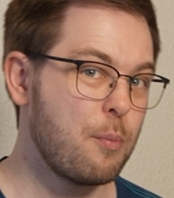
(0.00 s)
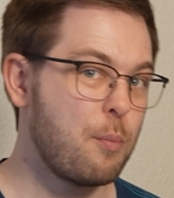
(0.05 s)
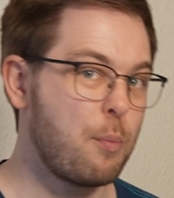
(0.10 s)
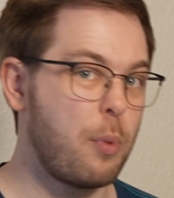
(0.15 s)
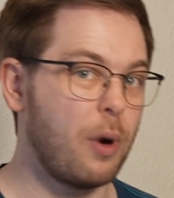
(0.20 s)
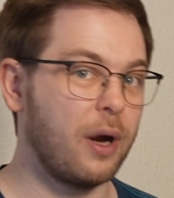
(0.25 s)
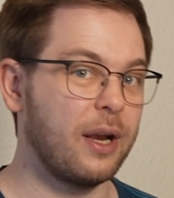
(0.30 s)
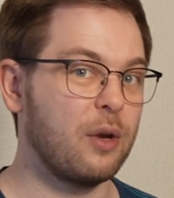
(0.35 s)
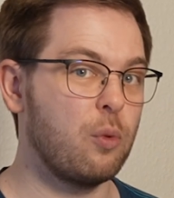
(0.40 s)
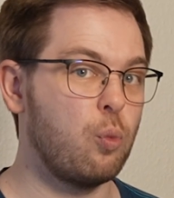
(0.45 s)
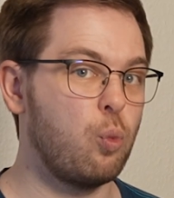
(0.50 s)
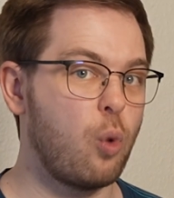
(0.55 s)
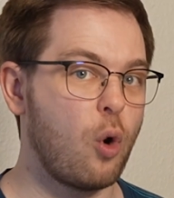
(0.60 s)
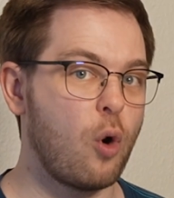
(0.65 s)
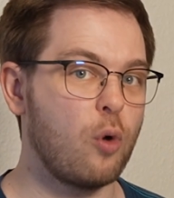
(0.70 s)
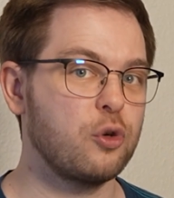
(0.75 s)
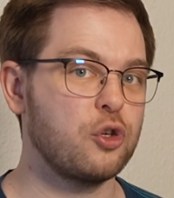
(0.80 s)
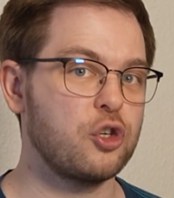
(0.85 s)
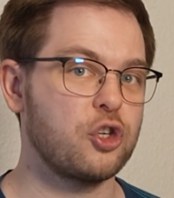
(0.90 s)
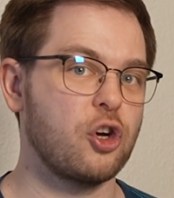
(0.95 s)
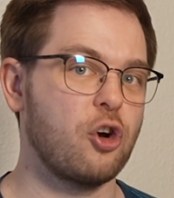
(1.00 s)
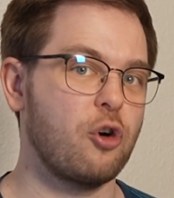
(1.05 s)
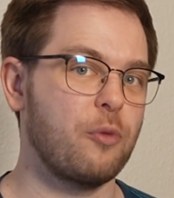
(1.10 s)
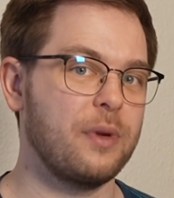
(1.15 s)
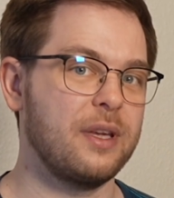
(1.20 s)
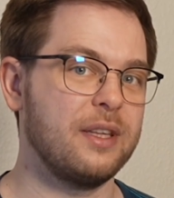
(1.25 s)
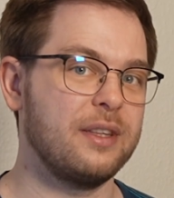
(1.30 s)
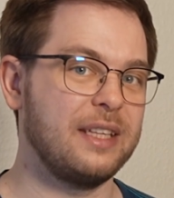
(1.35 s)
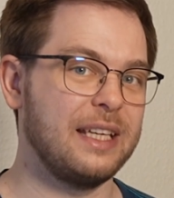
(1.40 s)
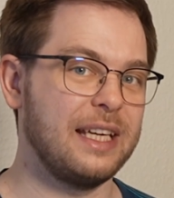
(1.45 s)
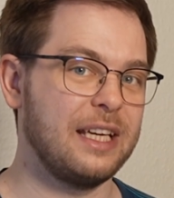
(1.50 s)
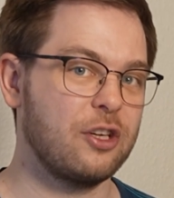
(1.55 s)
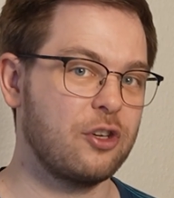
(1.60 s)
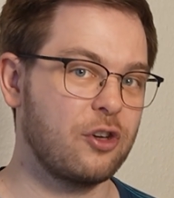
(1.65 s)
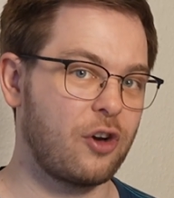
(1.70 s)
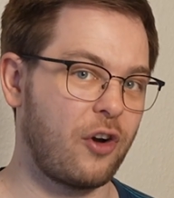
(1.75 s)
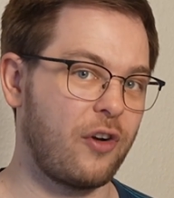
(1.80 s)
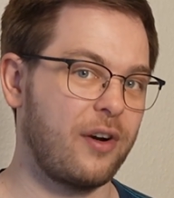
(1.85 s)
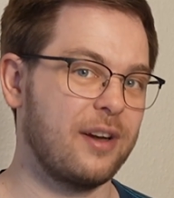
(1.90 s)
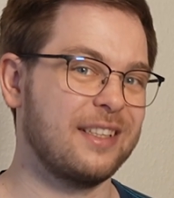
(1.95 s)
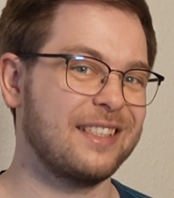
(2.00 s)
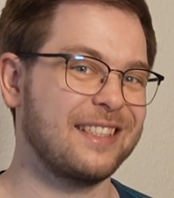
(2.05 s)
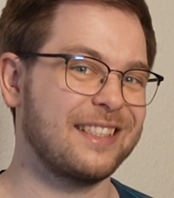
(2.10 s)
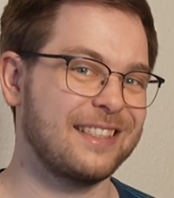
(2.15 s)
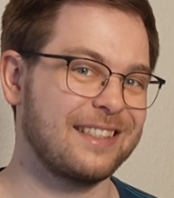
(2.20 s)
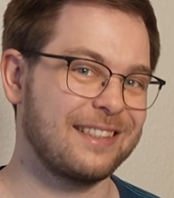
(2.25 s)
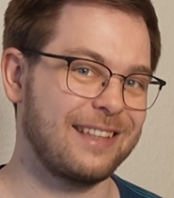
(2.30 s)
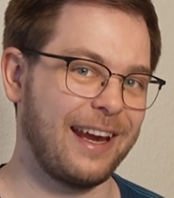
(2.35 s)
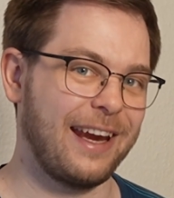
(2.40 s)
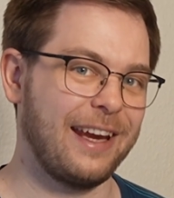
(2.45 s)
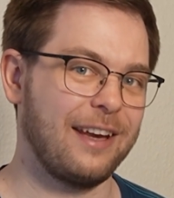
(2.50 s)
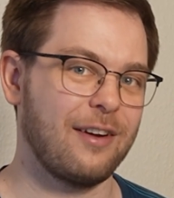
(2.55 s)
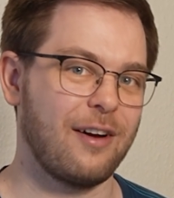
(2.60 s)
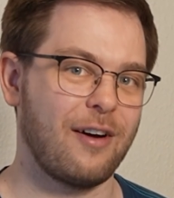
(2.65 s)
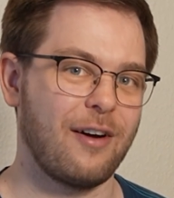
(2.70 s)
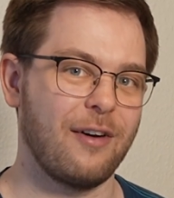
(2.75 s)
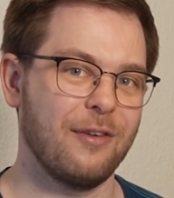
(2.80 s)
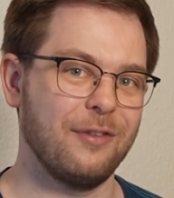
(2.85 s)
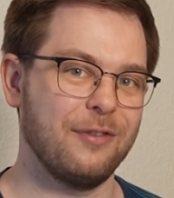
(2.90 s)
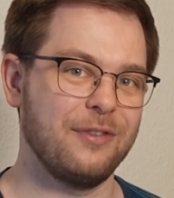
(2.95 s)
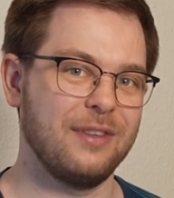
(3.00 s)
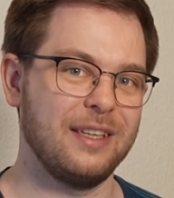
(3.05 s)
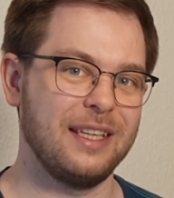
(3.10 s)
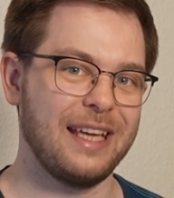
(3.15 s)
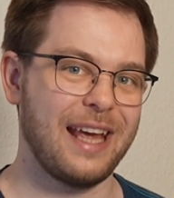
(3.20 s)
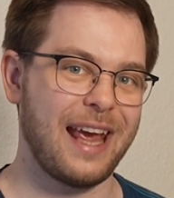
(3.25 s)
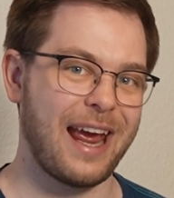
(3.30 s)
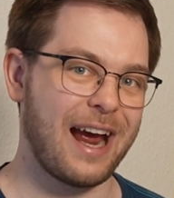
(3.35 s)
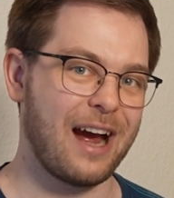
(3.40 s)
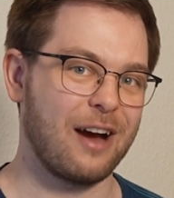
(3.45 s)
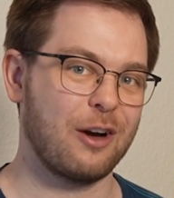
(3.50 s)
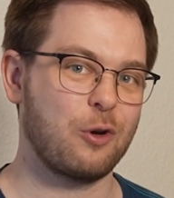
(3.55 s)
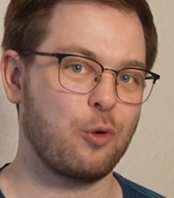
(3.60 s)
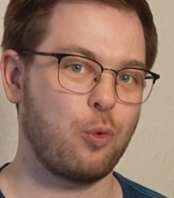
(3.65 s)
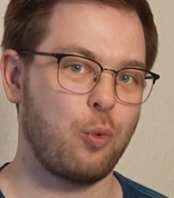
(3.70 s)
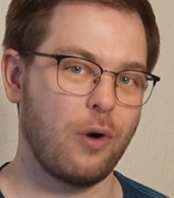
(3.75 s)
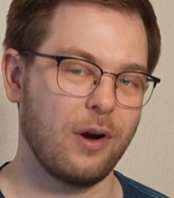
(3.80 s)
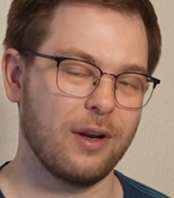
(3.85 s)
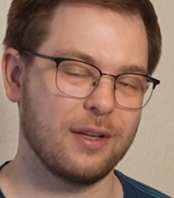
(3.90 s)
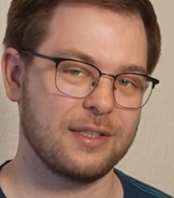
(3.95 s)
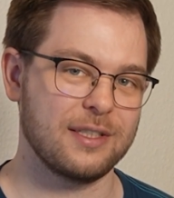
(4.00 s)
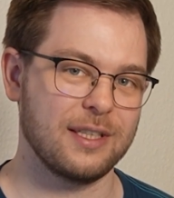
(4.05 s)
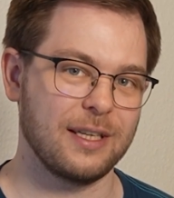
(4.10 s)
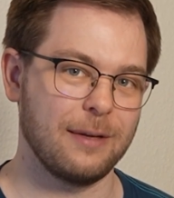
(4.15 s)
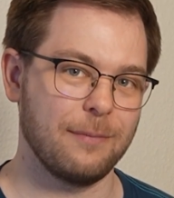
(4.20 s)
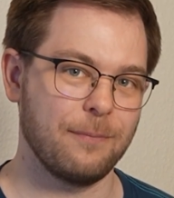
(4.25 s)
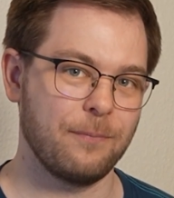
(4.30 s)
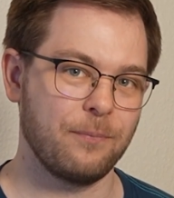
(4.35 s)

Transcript: but it won't show me the current state of the air quality.